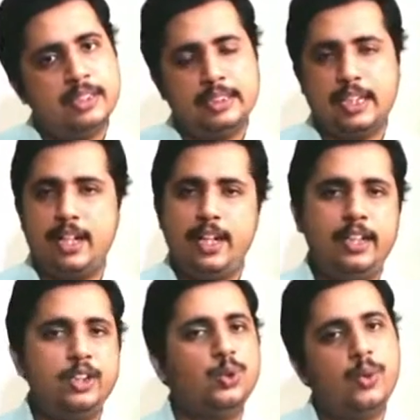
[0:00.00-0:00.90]
Sun
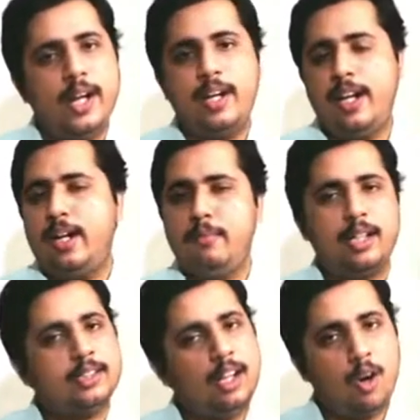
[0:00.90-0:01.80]
and Surya
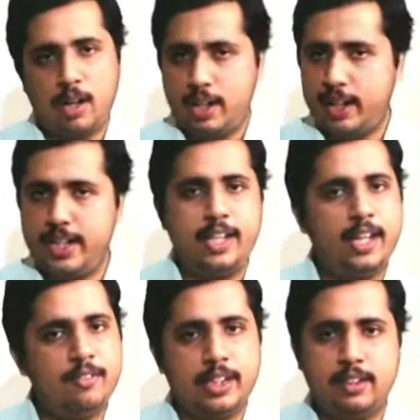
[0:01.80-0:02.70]
trademarks are already there
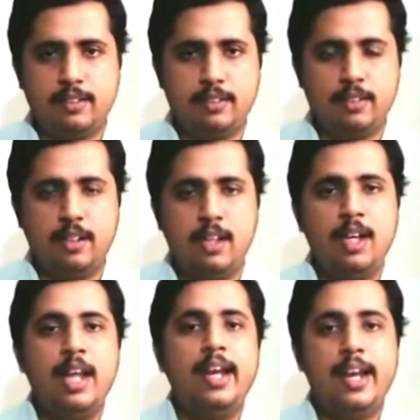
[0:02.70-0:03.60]
with us.
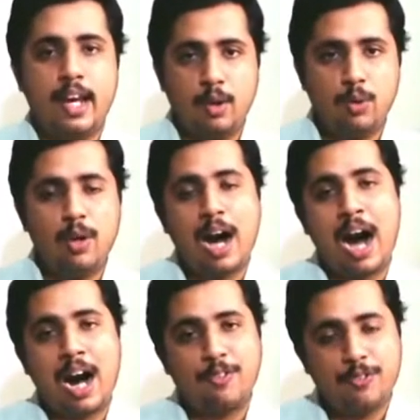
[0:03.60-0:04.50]
Now,
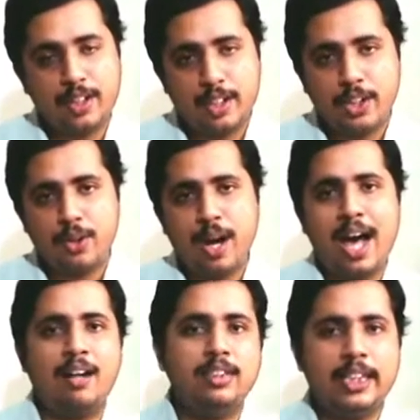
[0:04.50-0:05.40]
after you
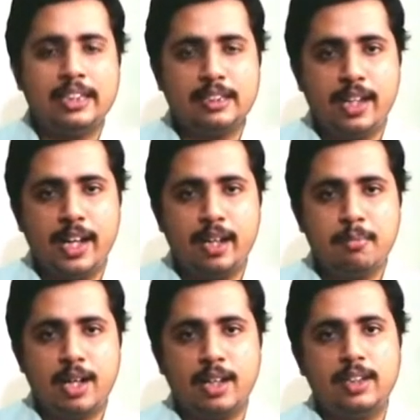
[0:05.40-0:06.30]
have these
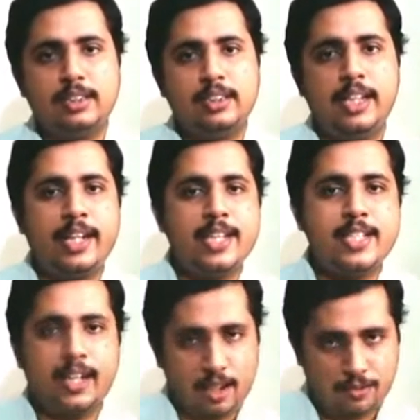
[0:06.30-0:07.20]
trademarks, there is
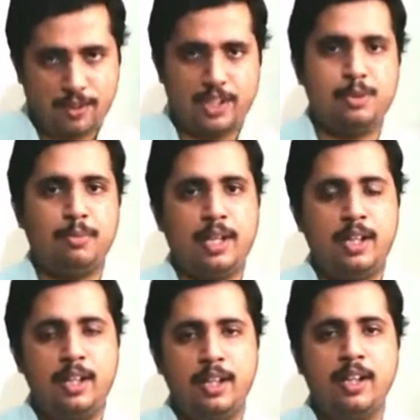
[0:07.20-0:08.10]
an
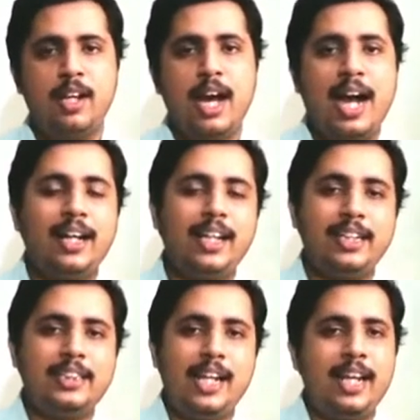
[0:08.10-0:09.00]
infringement and there is
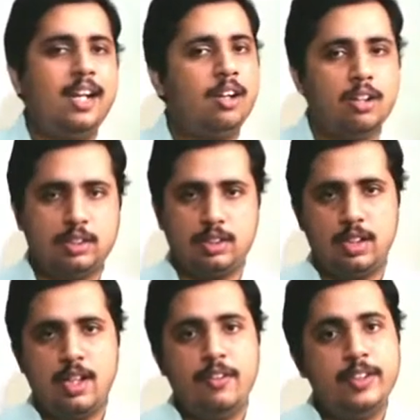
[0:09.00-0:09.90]
a legal cost,
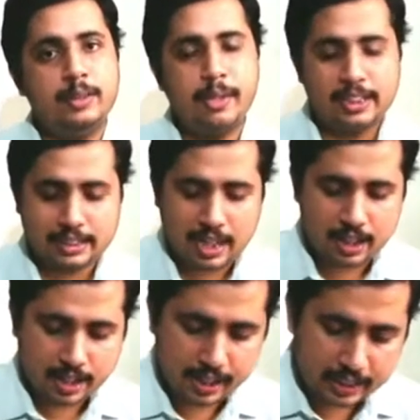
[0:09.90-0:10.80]
which means
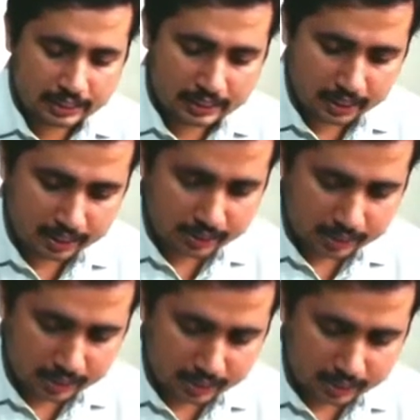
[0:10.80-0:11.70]
can't I consider this
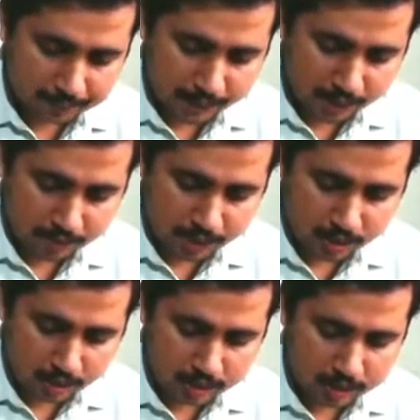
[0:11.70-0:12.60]
under subsequent
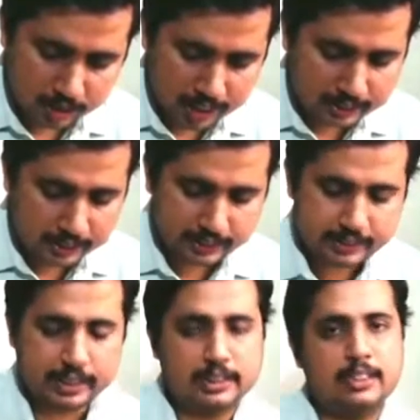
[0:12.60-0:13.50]
cost? The answer is
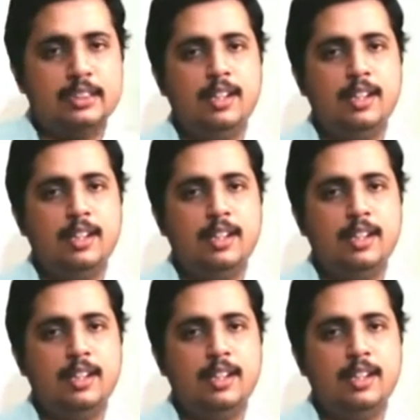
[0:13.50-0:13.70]
yes.